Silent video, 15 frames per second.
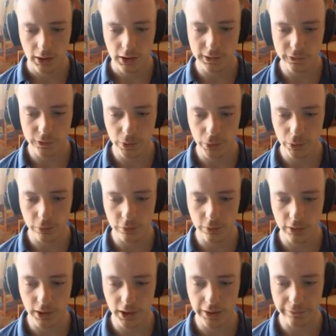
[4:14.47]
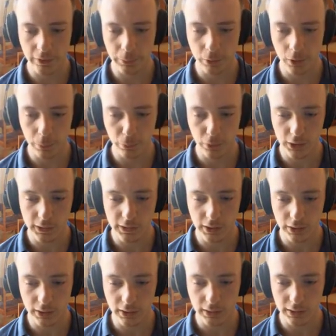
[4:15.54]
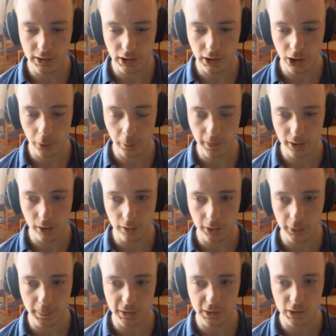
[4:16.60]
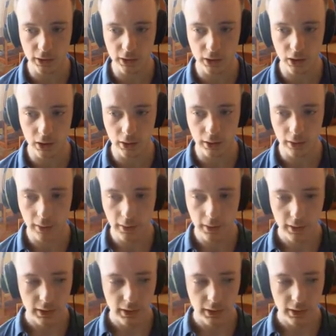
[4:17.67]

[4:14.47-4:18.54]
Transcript: controls should have appropriate sizing set automatically based on the